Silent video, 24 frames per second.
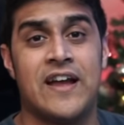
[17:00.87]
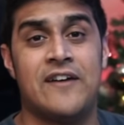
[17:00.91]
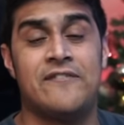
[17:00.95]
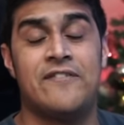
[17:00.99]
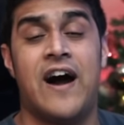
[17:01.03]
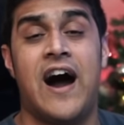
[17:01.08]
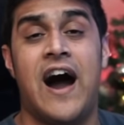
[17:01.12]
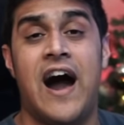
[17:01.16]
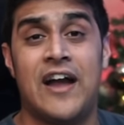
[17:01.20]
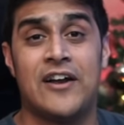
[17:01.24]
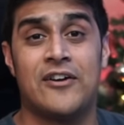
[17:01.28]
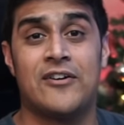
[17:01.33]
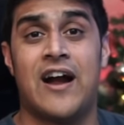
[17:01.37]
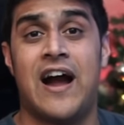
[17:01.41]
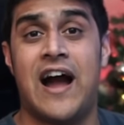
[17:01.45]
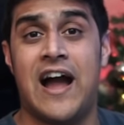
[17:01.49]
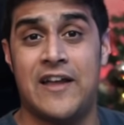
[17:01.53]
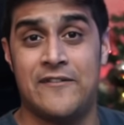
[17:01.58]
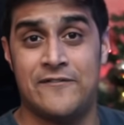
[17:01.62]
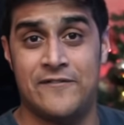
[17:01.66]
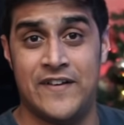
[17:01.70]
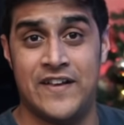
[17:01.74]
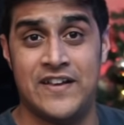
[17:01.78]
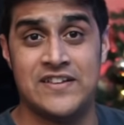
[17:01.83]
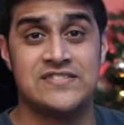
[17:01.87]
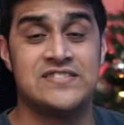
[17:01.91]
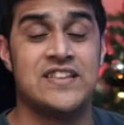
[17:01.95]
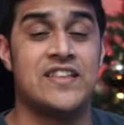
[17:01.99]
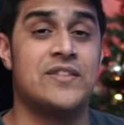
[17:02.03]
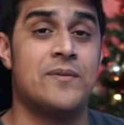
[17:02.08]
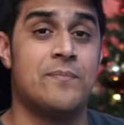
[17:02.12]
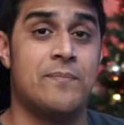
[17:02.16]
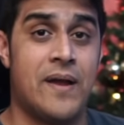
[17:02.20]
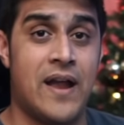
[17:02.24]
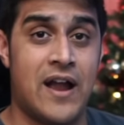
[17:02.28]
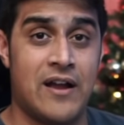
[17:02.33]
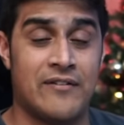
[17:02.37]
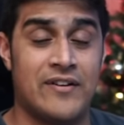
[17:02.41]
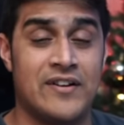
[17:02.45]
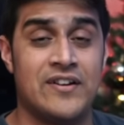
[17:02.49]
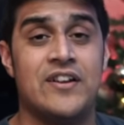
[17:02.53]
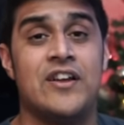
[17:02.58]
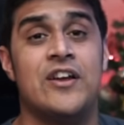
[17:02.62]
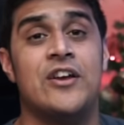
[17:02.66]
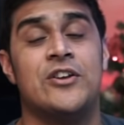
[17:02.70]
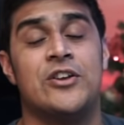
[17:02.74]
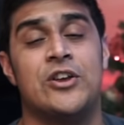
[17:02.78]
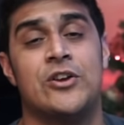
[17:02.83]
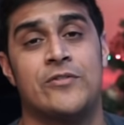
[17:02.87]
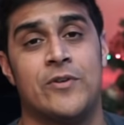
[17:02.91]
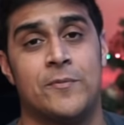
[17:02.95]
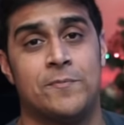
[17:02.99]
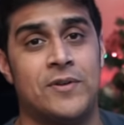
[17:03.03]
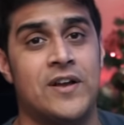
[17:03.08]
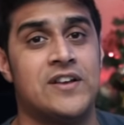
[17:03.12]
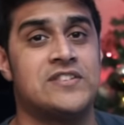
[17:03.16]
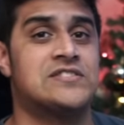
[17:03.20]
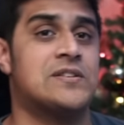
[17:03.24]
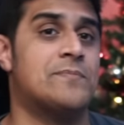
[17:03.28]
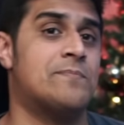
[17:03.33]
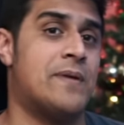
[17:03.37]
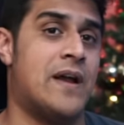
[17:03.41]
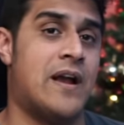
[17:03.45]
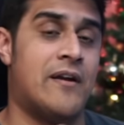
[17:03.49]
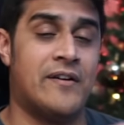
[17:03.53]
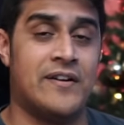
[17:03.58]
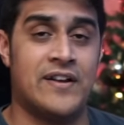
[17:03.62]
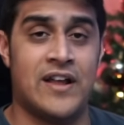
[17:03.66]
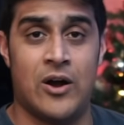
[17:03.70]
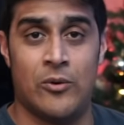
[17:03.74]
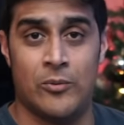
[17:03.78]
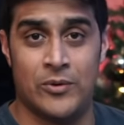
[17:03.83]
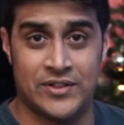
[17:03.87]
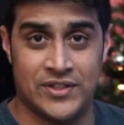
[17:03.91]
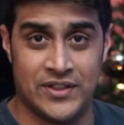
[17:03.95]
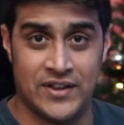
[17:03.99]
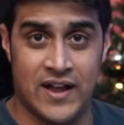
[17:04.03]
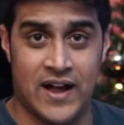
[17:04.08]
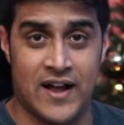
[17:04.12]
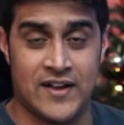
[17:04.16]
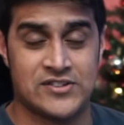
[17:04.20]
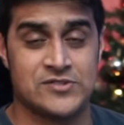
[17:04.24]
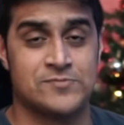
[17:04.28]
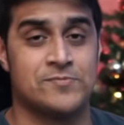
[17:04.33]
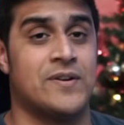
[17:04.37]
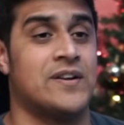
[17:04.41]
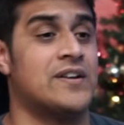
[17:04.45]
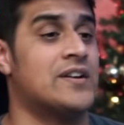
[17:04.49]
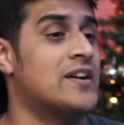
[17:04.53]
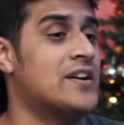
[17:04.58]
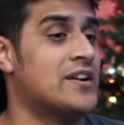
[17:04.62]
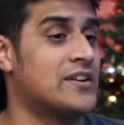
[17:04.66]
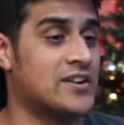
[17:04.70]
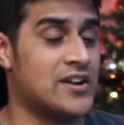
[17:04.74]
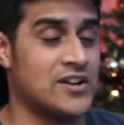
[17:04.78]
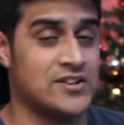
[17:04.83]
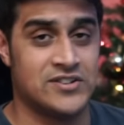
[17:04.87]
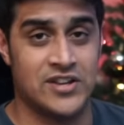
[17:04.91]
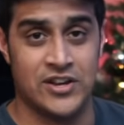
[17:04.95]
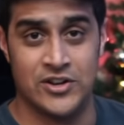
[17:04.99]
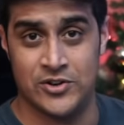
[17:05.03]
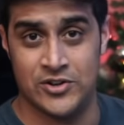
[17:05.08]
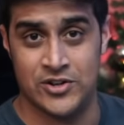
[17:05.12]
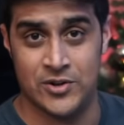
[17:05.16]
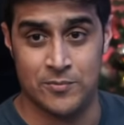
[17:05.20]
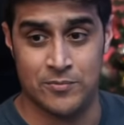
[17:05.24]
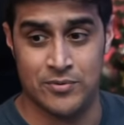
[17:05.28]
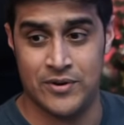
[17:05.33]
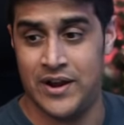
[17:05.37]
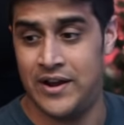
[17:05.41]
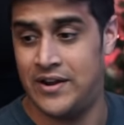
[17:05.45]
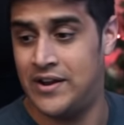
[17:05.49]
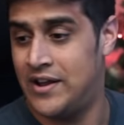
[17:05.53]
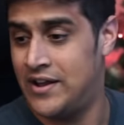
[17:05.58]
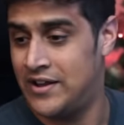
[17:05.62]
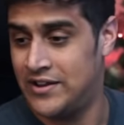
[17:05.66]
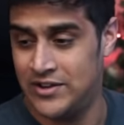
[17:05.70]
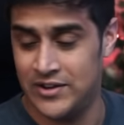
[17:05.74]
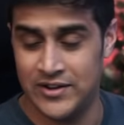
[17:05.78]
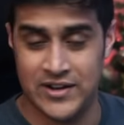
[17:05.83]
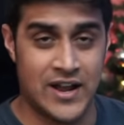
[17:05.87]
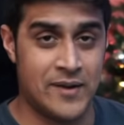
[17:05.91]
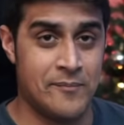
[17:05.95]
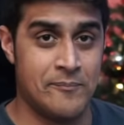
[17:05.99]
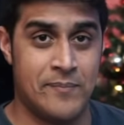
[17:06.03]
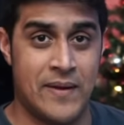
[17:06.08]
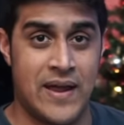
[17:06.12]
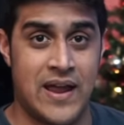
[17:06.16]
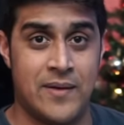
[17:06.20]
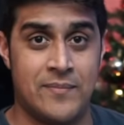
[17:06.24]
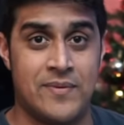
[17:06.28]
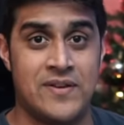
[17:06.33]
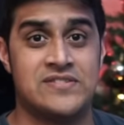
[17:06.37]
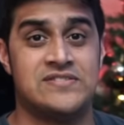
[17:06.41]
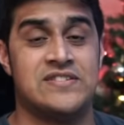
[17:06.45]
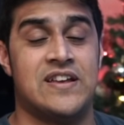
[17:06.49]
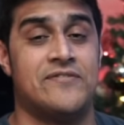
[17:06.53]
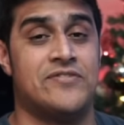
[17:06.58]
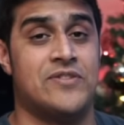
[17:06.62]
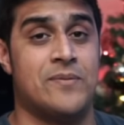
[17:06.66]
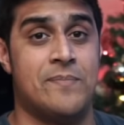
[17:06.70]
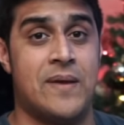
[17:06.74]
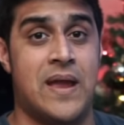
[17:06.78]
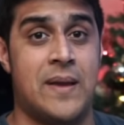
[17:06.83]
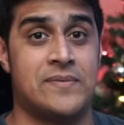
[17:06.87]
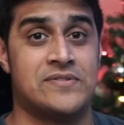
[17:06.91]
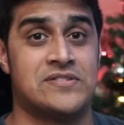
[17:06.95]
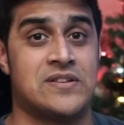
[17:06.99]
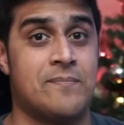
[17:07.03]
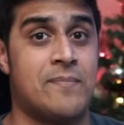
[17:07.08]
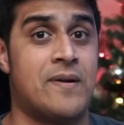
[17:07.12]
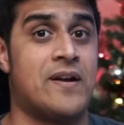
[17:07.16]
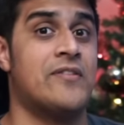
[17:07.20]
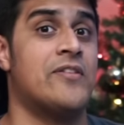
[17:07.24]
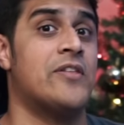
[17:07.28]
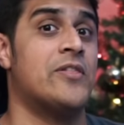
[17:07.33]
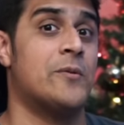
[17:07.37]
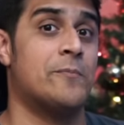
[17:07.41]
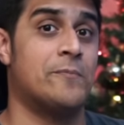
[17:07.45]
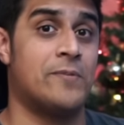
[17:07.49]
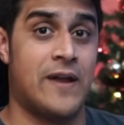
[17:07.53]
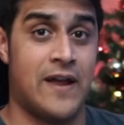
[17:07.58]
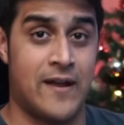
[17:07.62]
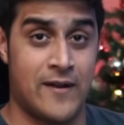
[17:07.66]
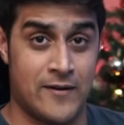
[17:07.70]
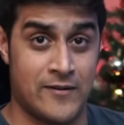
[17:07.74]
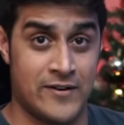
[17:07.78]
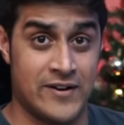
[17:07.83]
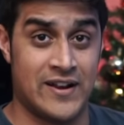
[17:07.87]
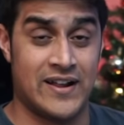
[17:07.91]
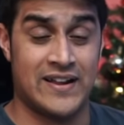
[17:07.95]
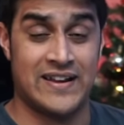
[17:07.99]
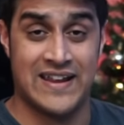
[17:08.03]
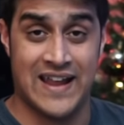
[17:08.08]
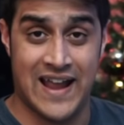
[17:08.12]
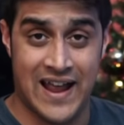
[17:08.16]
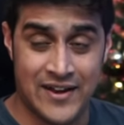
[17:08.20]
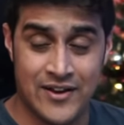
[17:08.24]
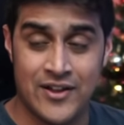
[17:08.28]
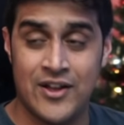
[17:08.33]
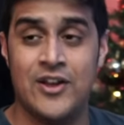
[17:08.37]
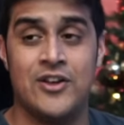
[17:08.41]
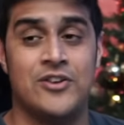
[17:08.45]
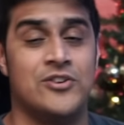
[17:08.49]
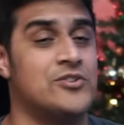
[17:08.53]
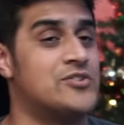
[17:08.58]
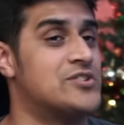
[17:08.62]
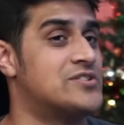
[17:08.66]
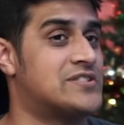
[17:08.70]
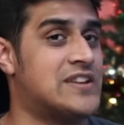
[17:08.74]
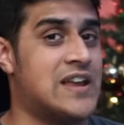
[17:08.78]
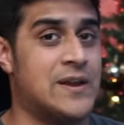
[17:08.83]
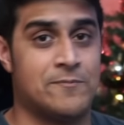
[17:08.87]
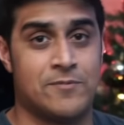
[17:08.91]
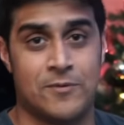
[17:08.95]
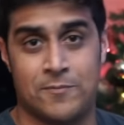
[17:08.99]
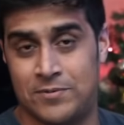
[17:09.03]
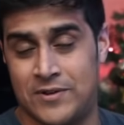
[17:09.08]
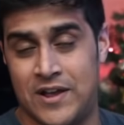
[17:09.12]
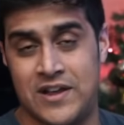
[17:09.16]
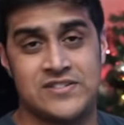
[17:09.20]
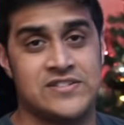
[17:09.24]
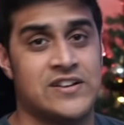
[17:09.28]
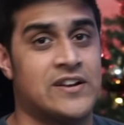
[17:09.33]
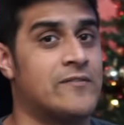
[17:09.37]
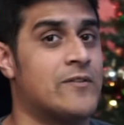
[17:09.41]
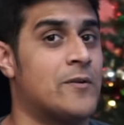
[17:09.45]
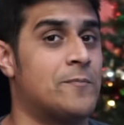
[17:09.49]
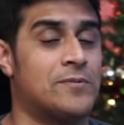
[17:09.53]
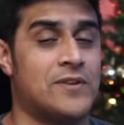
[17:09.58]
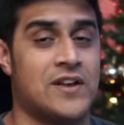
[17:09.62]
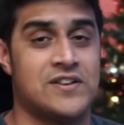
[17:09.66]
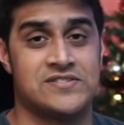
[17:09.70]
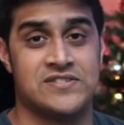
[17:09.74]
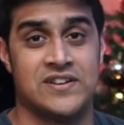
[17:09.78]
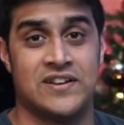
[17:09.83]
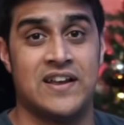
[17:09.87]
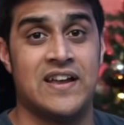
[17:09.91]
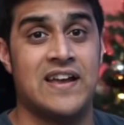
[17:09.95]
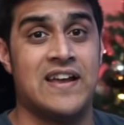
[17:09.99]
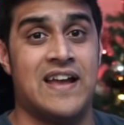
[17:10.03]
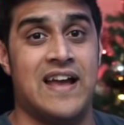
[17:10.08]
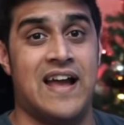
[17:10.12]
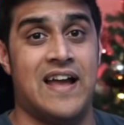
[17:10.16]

have higher IVs than the parent, you replace the parent out with the offspring, continue to breed, you get babies. If the babies are better than the parent, again, you just keep replacing and replacing.